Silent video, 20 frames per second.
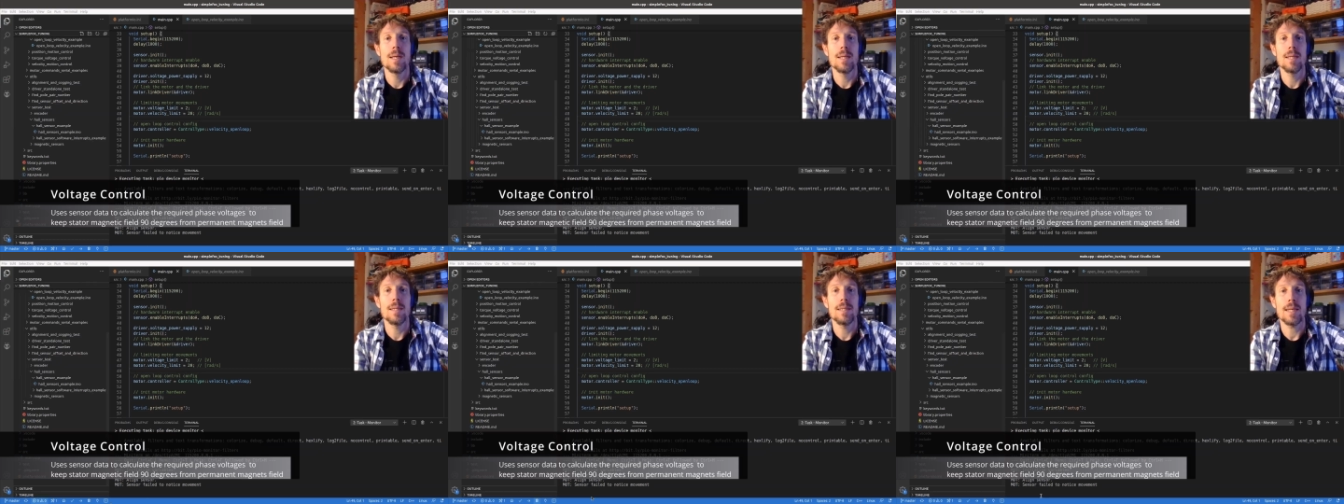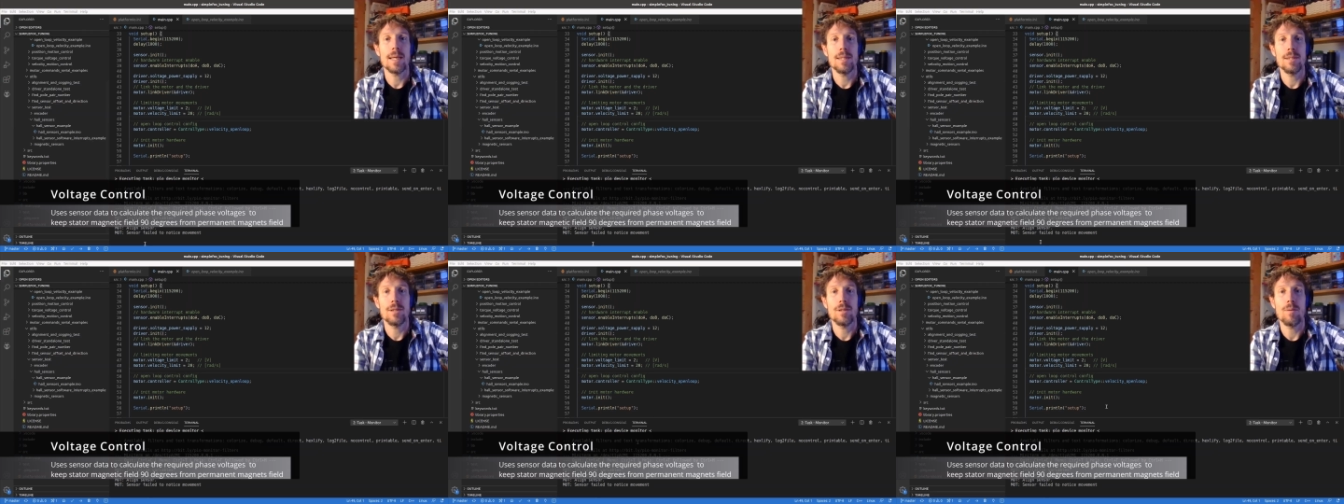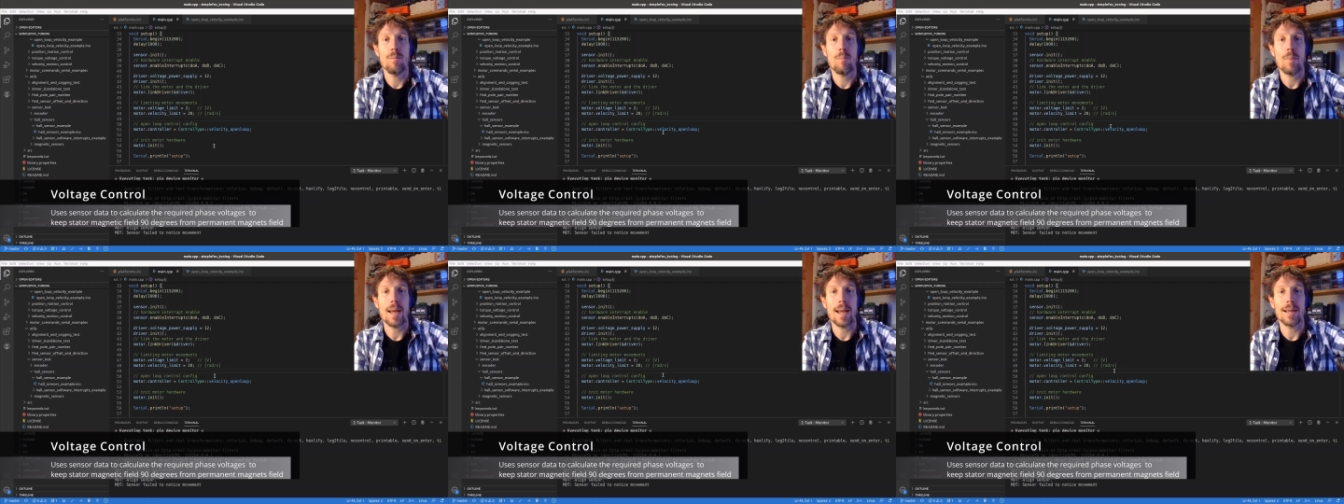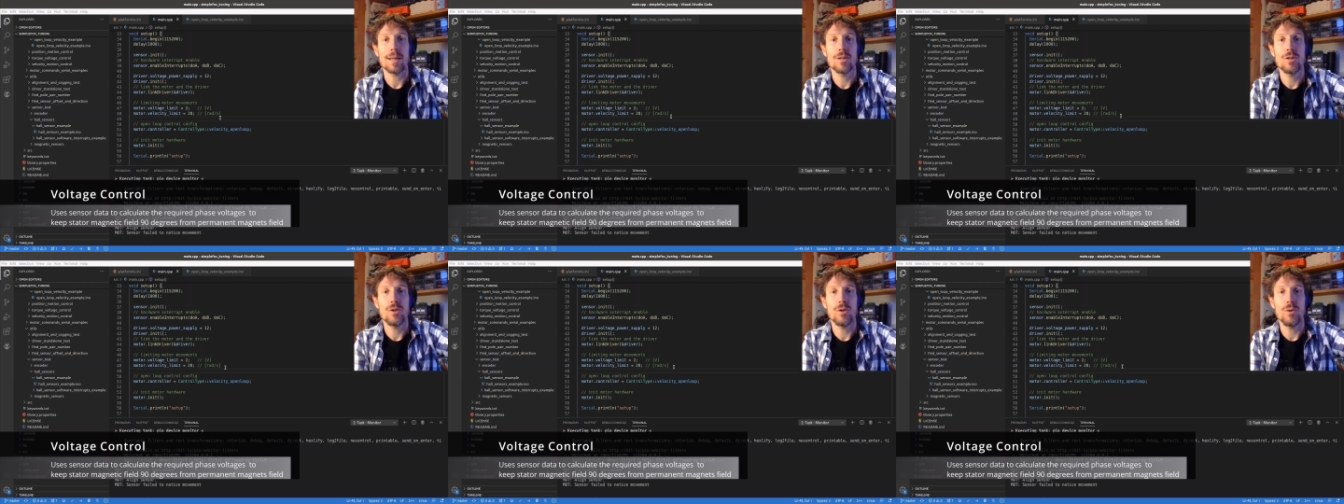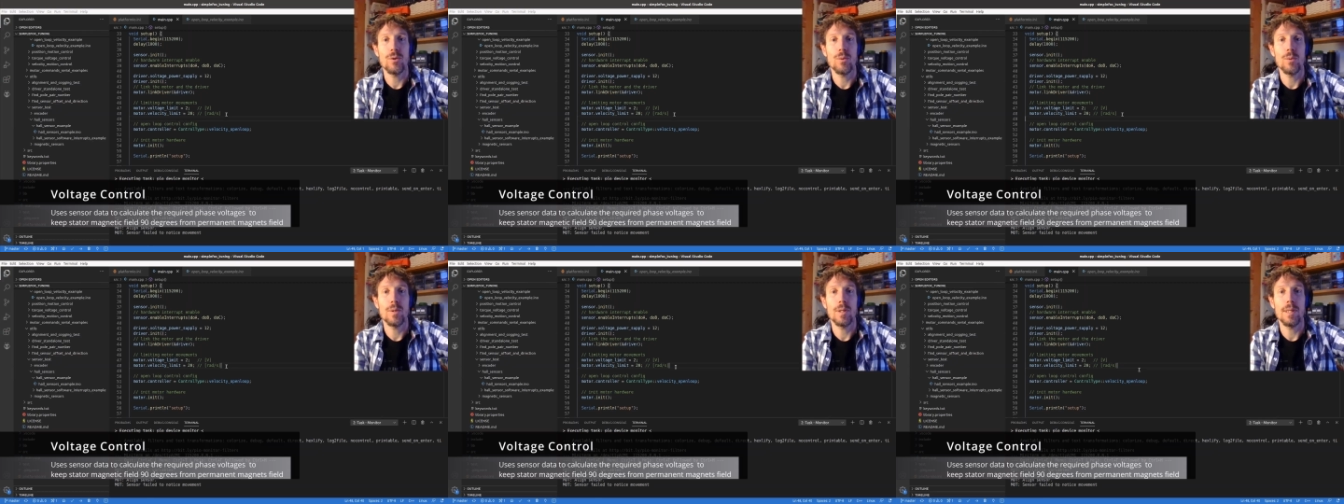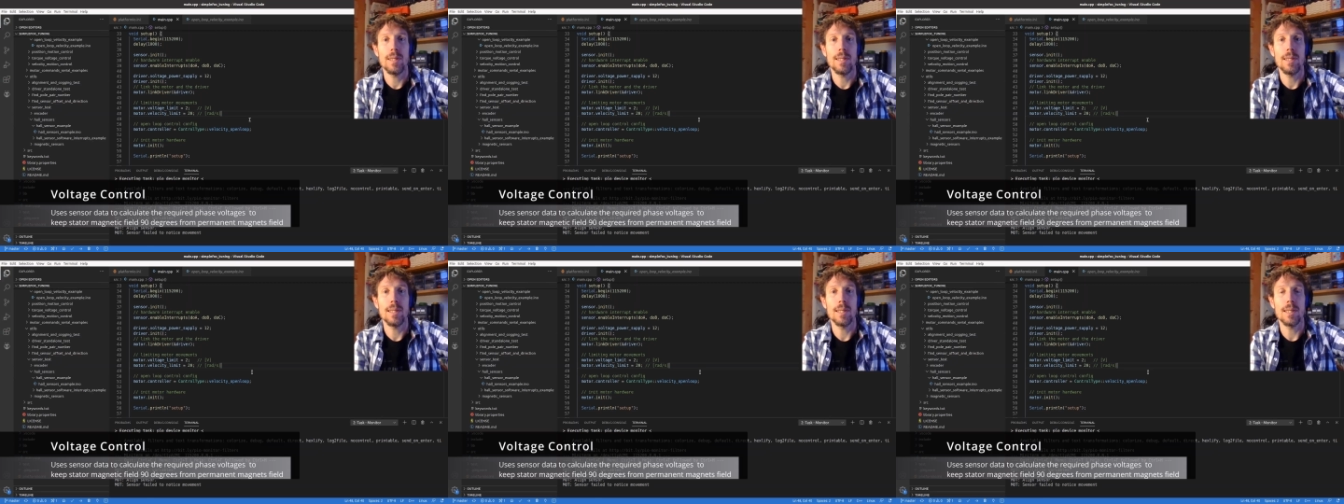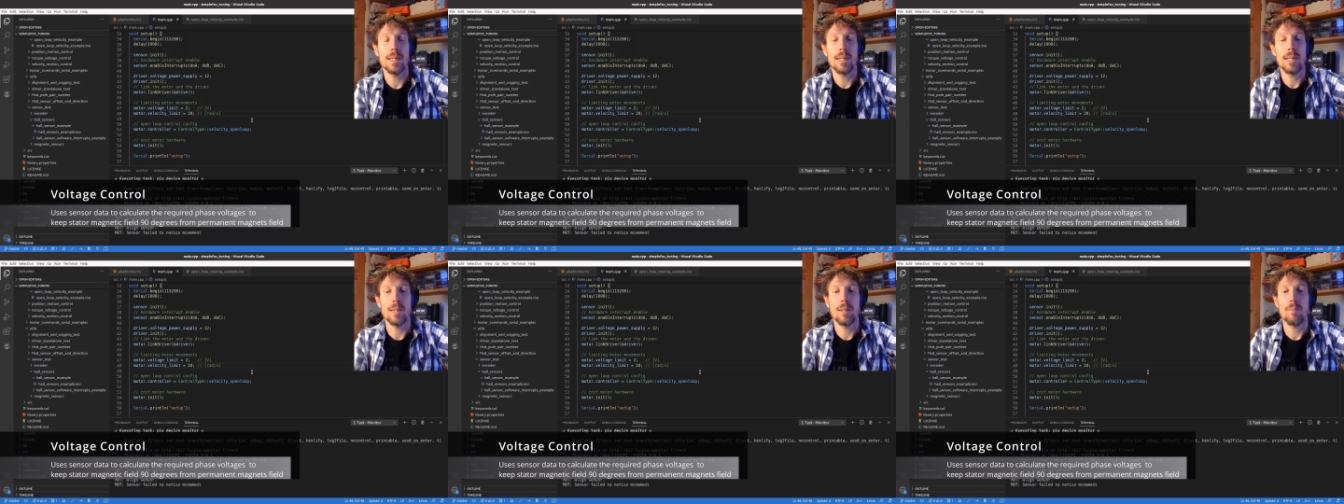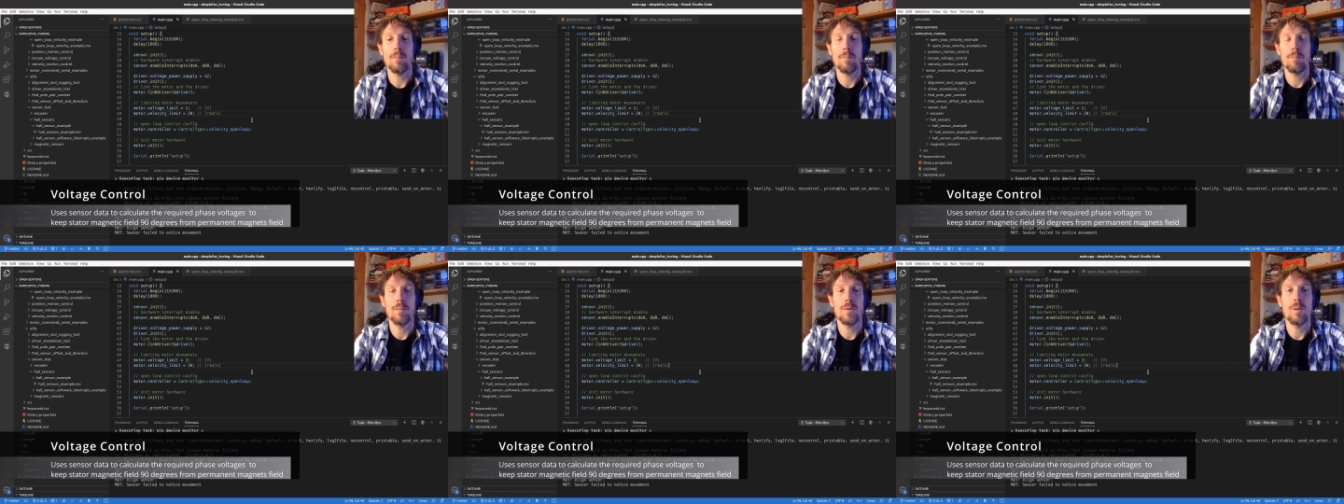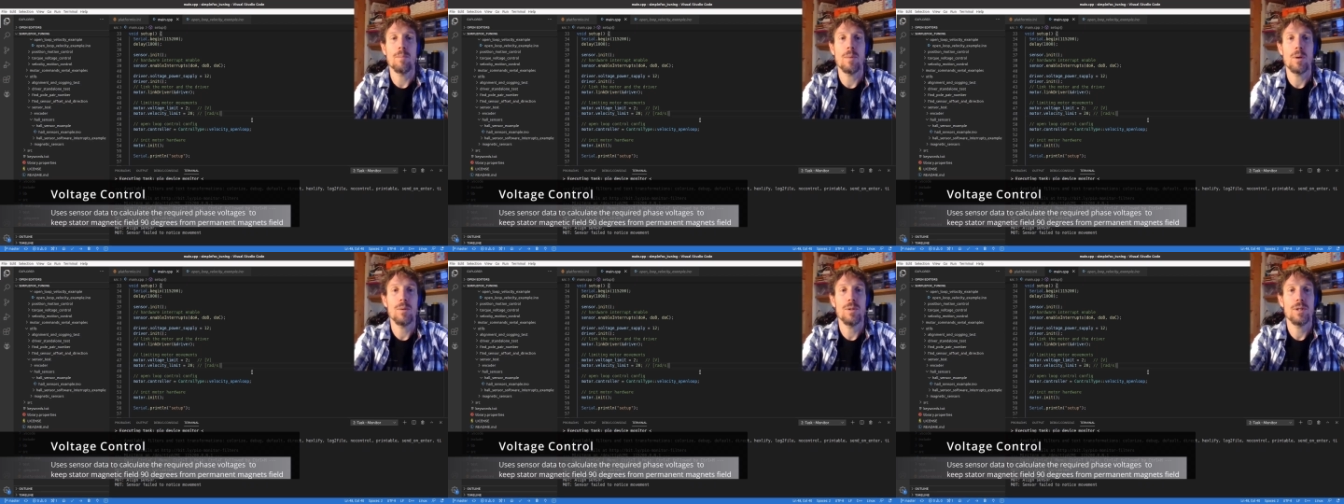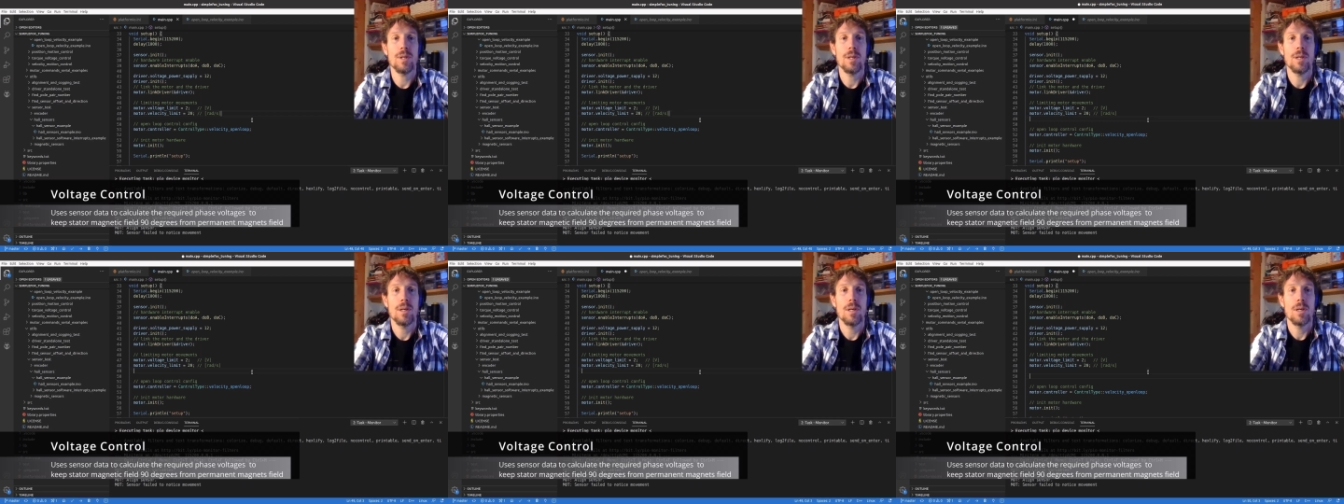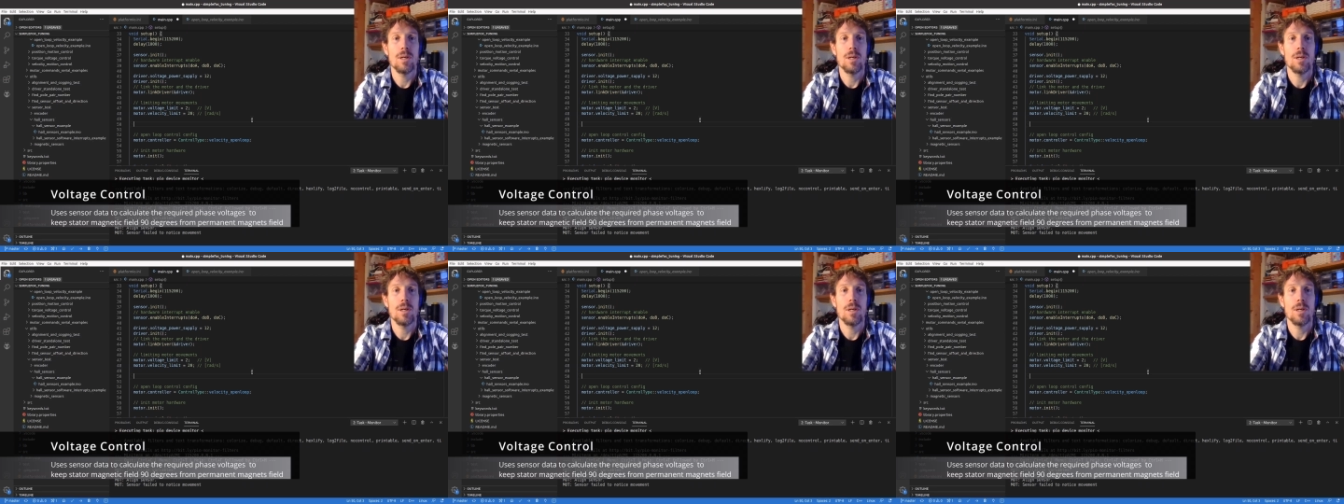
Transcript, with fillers: sensor back to the, um, the motor.